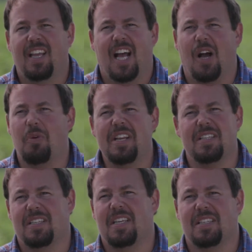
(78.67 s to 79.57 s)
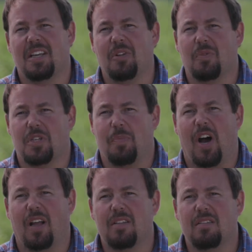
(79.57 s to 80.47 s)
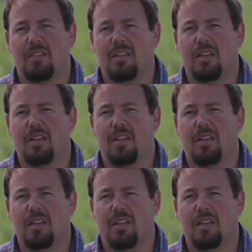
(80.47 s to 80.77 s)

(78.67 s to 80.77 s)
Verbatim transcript: uh, we didn't see a single response.